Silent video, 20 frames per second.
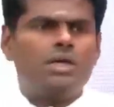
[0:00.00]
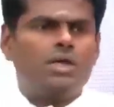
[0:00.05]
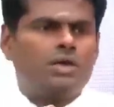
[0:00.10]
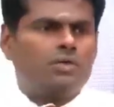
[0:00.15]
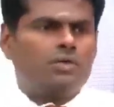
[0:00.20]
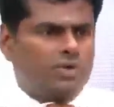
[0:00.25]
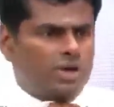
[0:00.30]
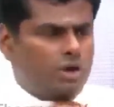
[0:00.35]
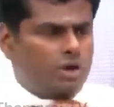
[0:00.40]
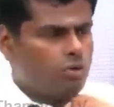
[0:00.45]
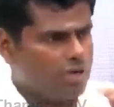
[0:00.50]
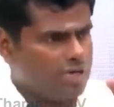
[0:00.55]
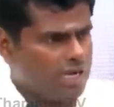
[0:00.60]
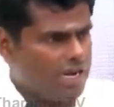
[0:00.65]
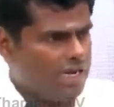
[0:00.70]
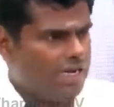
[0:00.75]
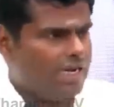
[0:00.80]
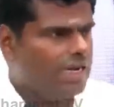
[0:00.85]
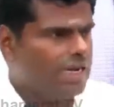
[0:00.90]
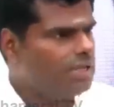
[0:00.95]
We have to
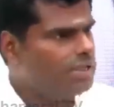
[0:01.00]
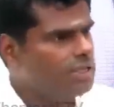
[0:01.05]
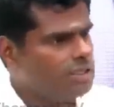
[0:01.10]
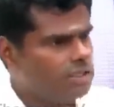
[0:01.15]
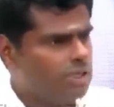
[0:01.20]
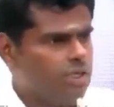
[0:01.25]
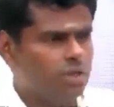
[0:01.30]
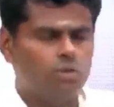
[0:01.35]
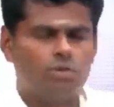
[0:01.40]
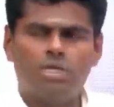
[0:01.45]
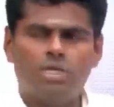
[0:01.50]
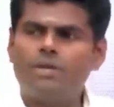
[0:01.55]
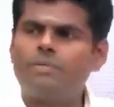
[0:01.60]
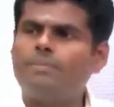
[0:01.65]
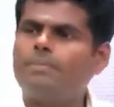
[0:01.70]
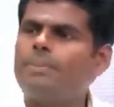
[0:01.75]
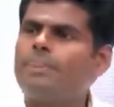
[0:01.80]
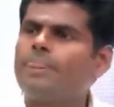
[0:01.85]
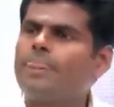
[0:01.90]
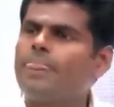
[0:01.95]
take care, that's a duty.
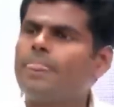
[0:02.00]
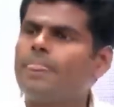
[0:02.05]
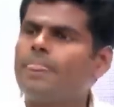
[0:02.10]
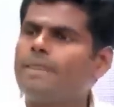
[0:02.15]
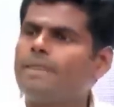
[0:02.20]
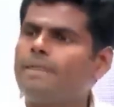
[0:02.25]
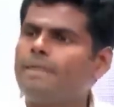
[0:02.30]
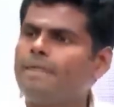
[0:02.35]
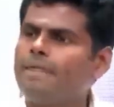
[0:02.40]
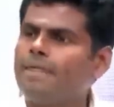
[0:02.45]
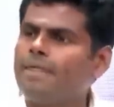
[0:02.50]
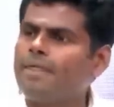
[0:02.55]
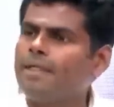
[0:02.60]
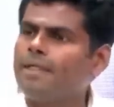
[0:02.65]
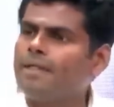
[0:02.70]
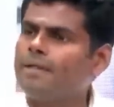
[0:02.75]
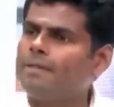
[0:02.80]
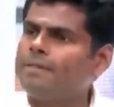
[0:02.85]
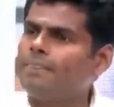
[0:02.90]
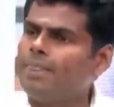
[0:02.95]

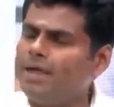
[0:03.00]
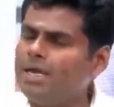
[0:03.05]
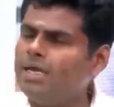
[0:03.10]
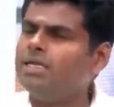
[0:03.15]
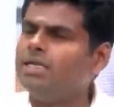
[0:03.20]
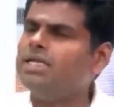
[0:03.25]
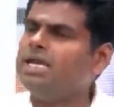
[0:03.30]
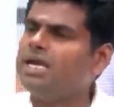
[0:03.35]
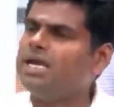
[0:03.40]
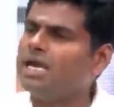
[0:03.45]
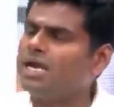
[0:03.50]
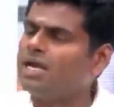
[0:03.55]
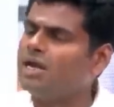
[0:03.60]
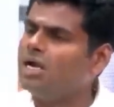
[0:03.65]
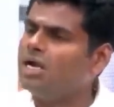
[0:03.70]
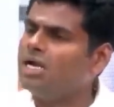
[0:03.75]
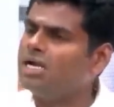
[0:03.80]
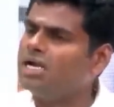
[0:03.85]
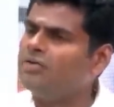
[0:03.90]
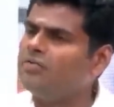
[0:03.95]
Then the
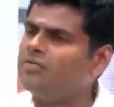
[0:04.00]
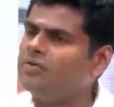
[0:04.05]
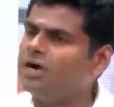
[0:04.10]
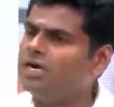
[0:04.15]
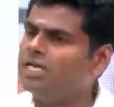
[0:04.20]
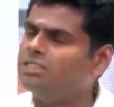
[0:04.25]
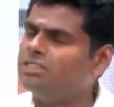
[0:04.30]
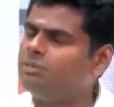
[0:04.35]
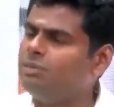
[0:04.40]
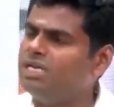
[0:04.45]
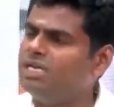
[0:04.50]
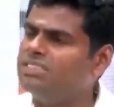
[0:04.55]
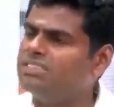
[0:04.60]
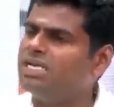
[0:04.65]
Karnataka Forest Minister